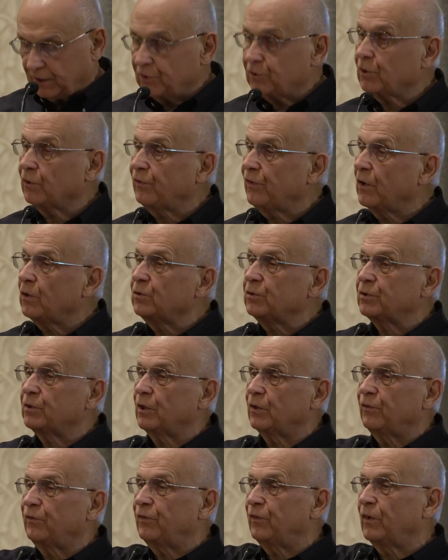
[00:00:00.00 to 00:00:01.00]
So folks,
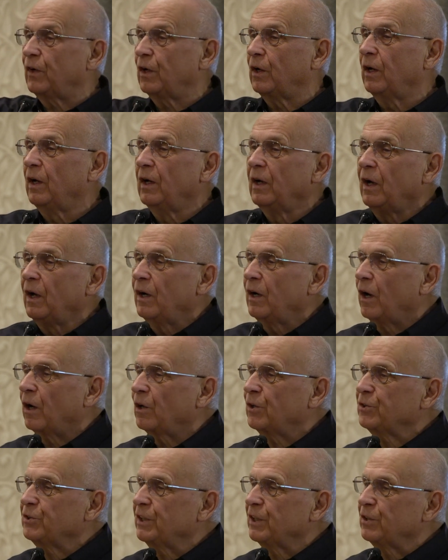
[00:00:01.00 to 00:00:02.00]
if
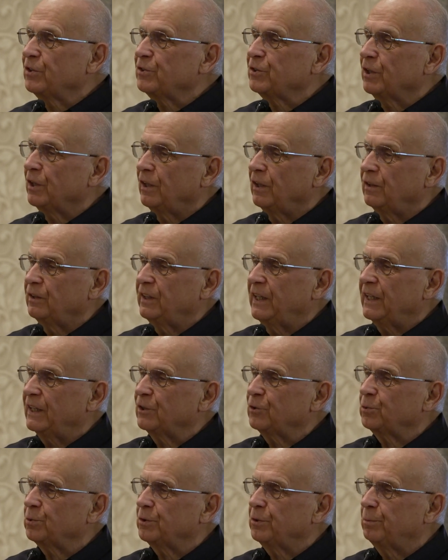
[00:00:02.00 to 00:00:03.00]
our citizen
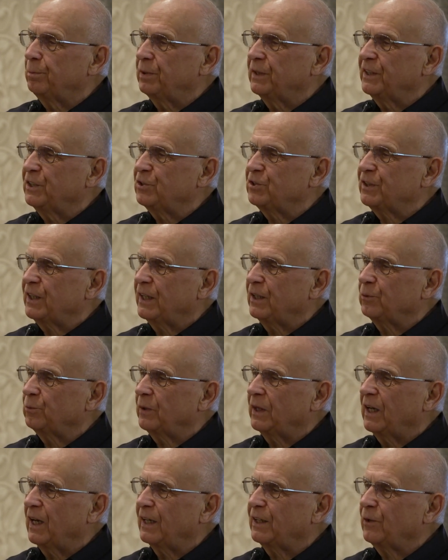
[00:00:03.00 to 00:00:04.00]
guests would please stand,
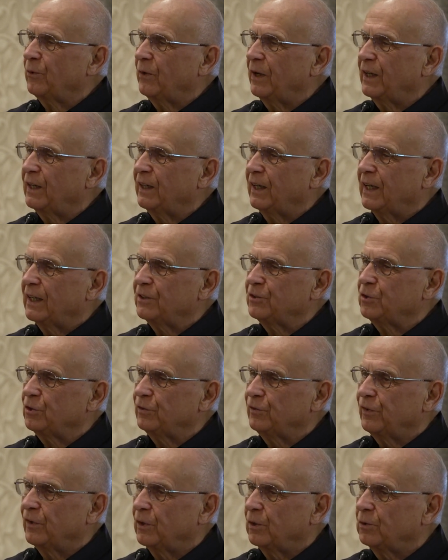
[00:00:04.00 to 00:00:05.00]
we'd like to recognize you
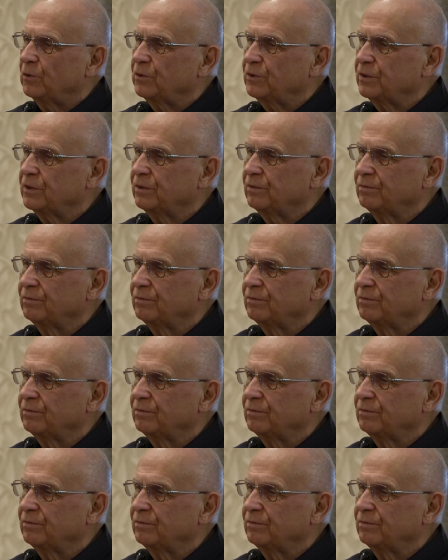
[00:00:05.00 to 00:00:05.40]
folks.